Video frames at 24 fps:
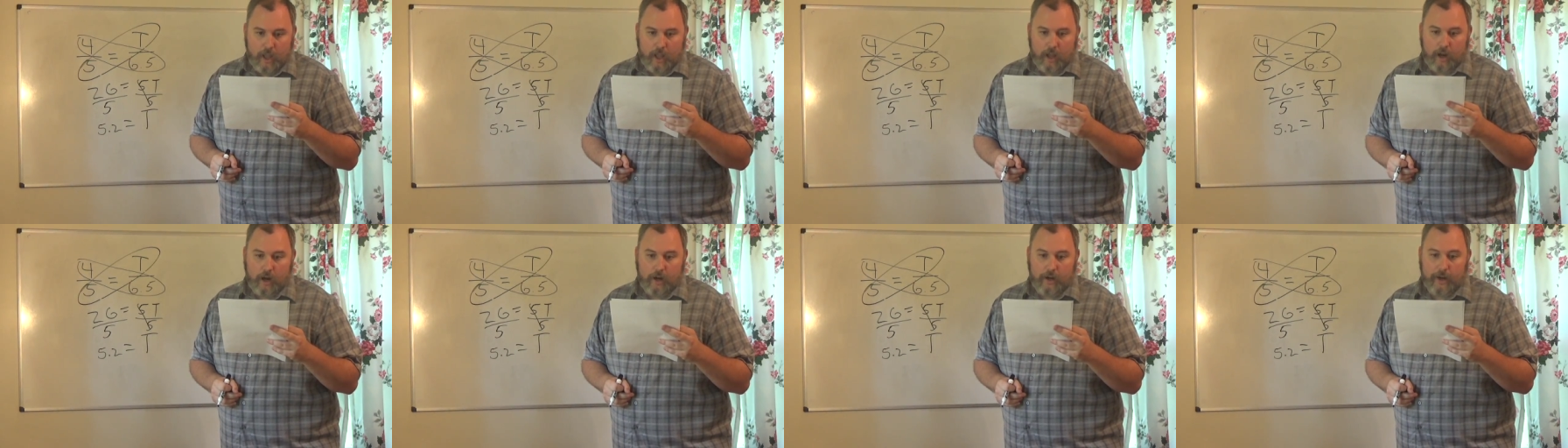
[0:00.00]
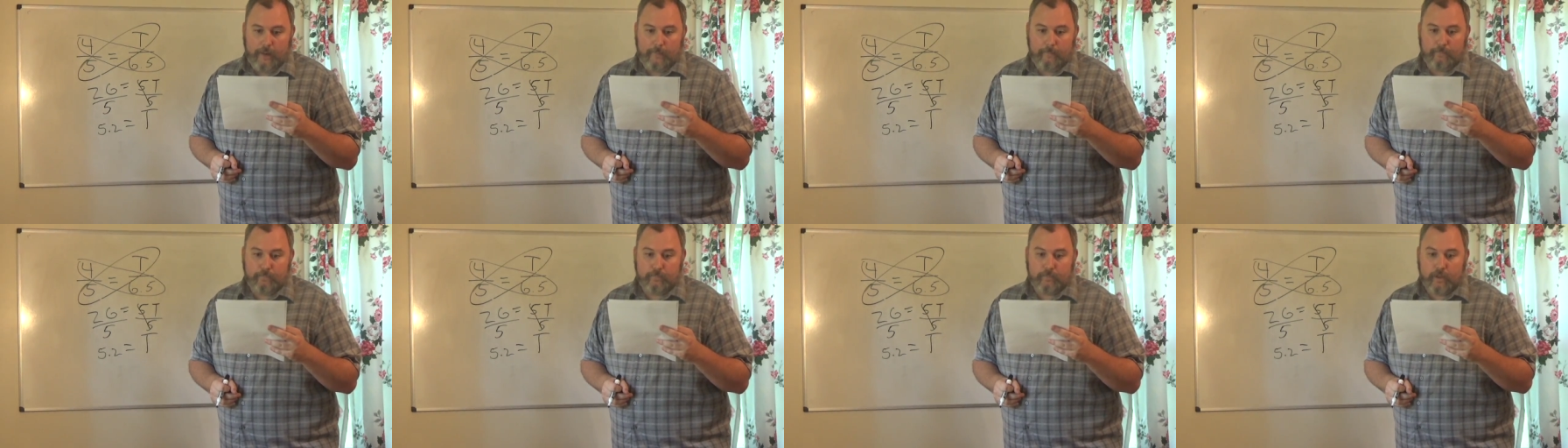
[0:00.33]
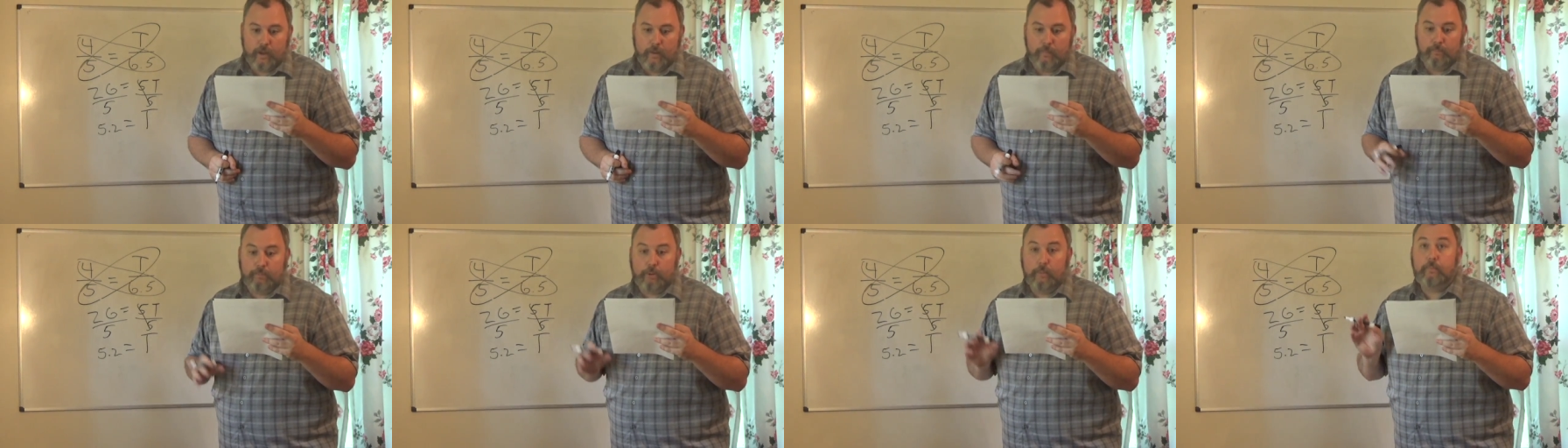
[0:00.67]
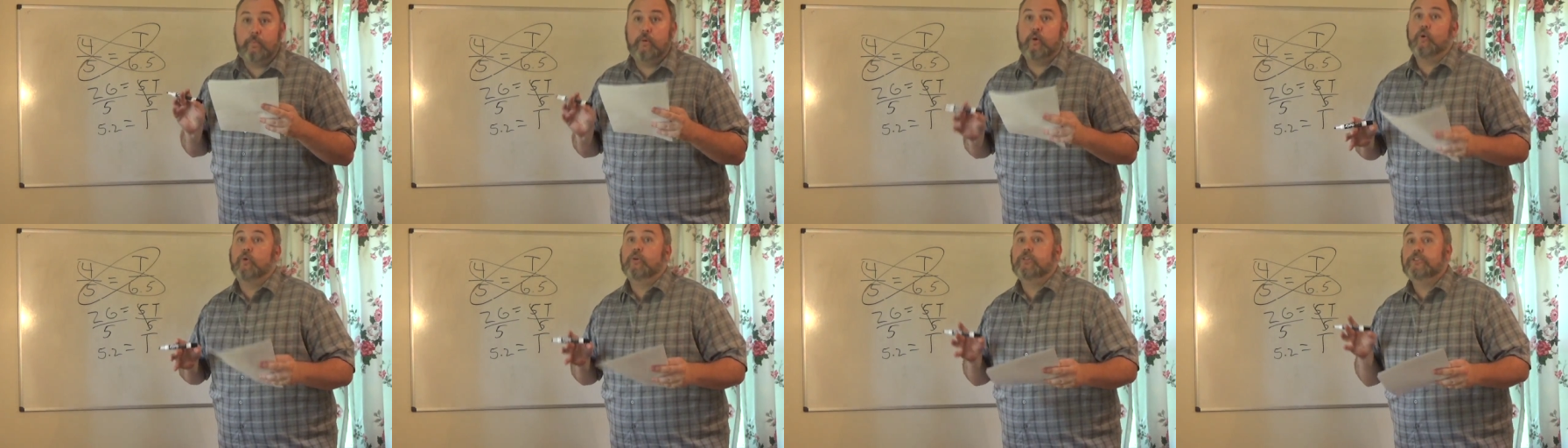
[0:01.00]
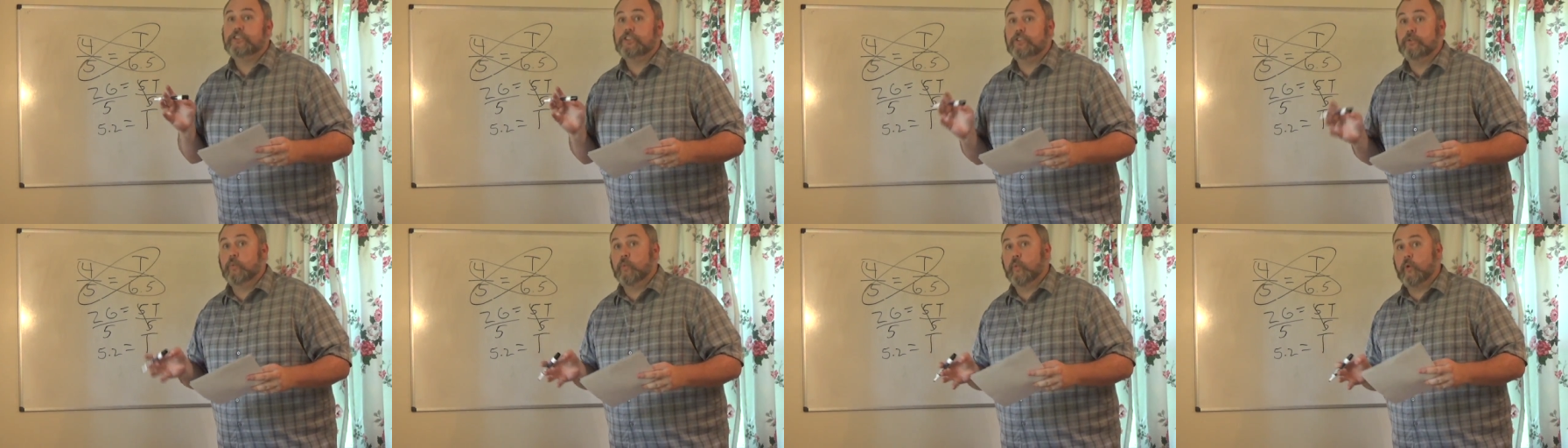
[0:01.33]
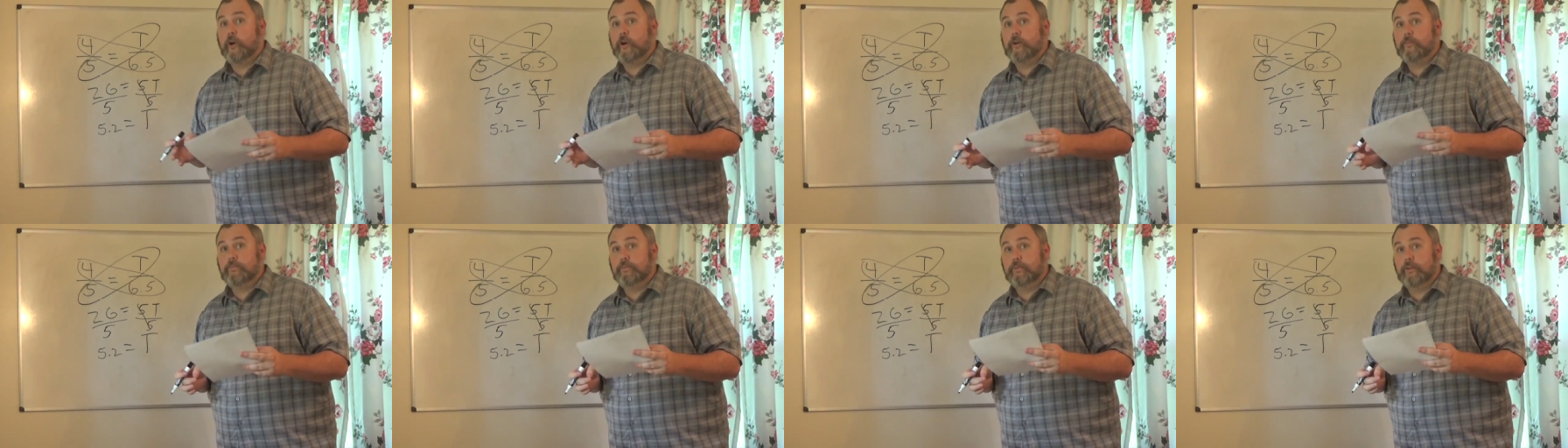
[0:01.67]
Alright, proportion
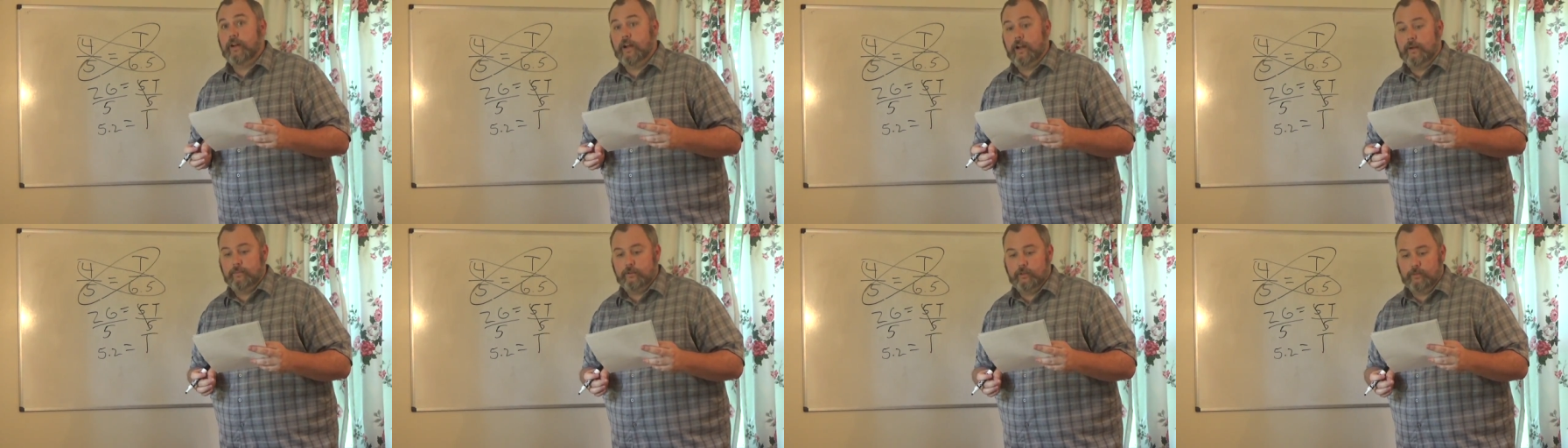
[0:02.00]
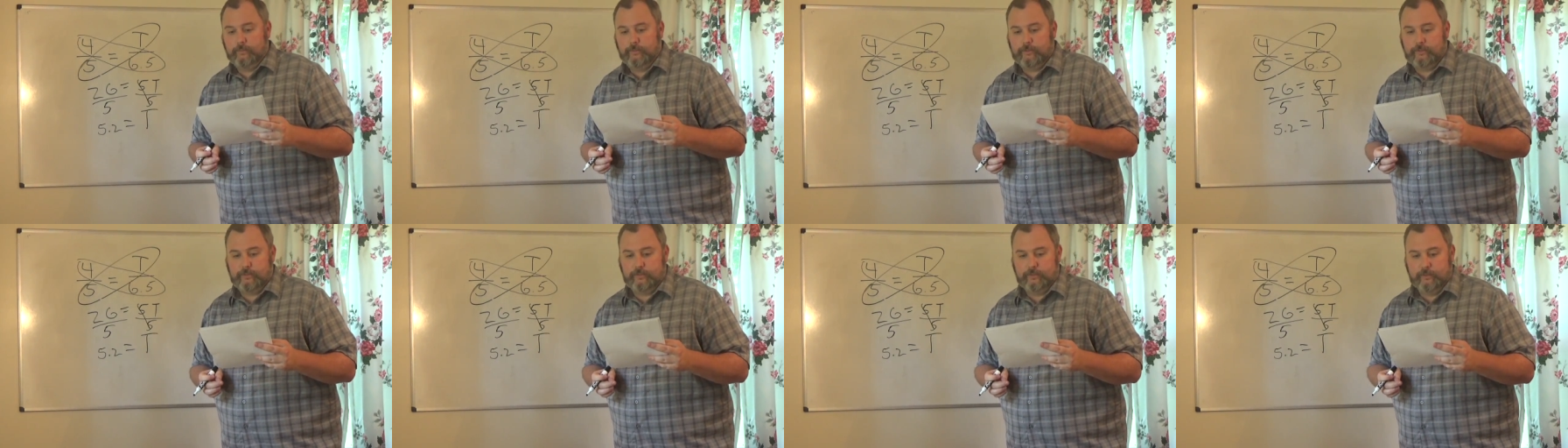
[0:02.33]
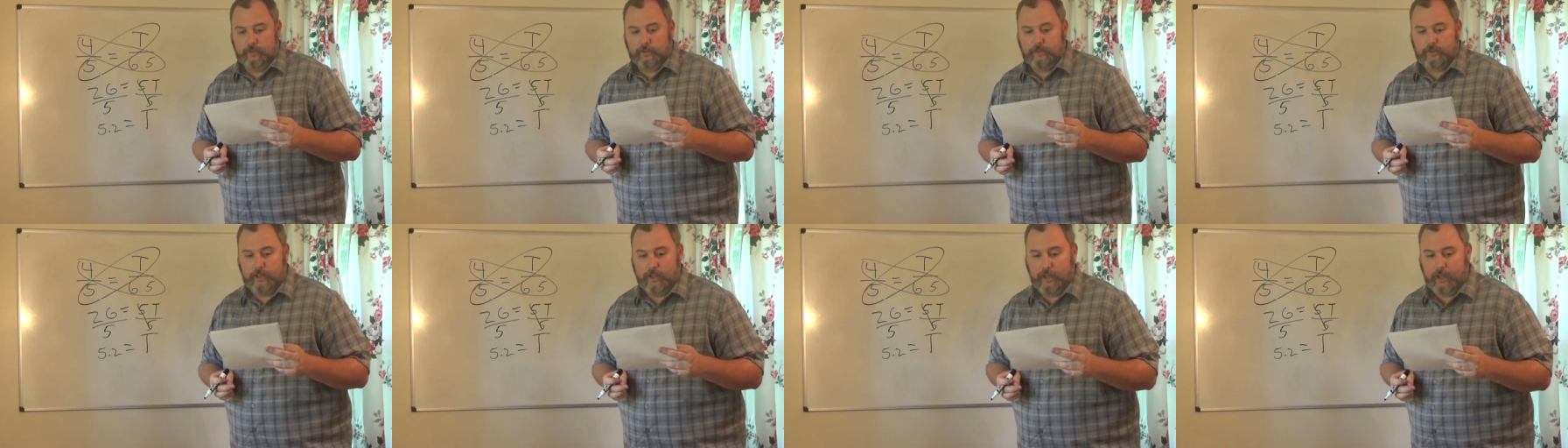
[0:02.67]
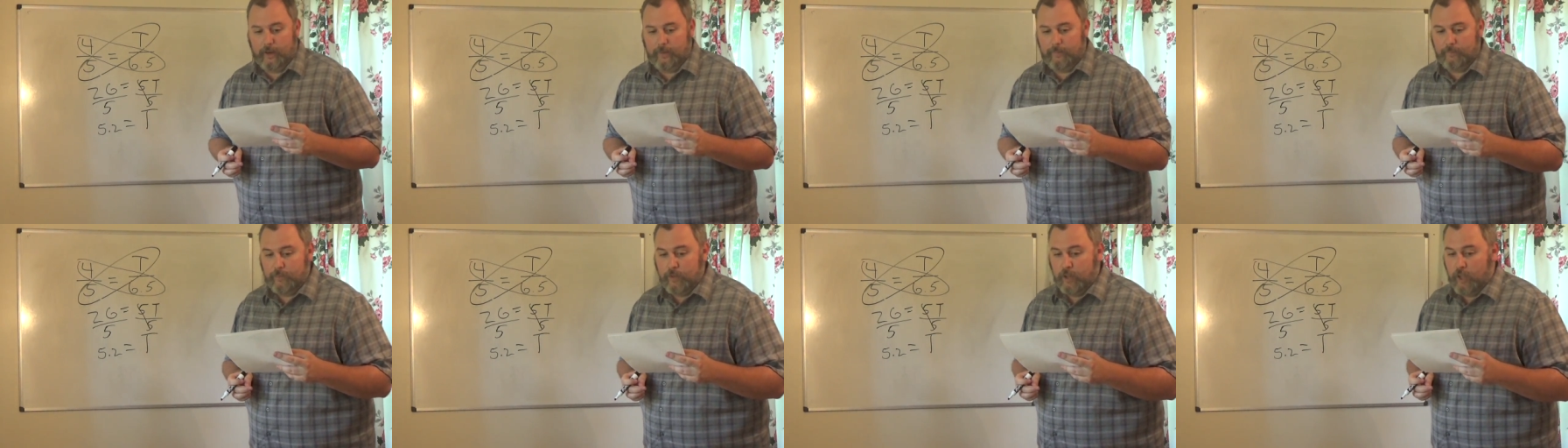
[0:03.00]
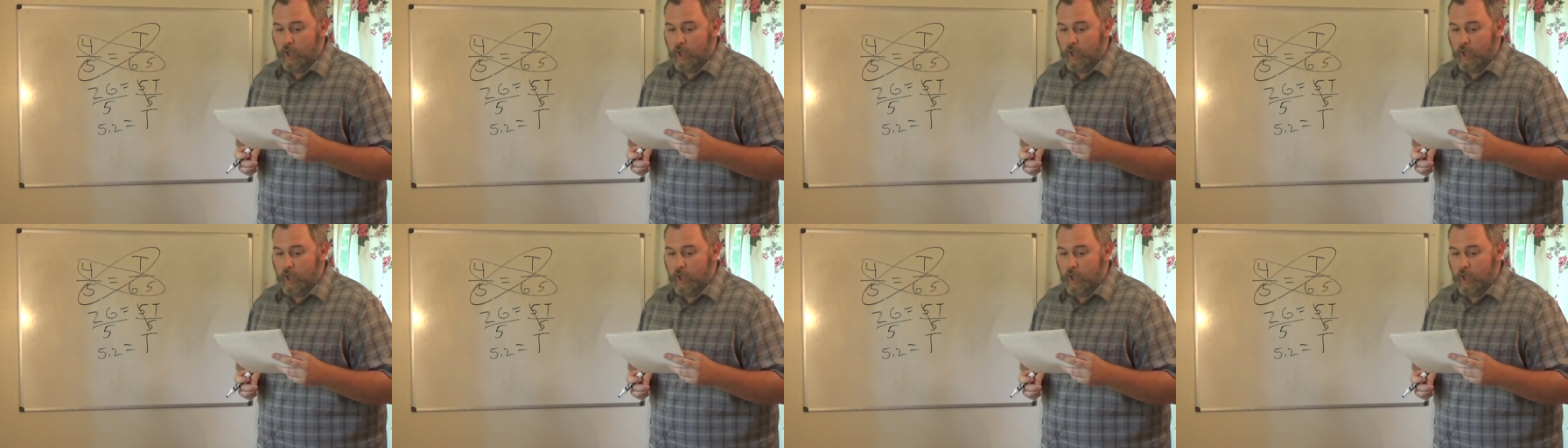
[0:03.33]
word problems. Okay.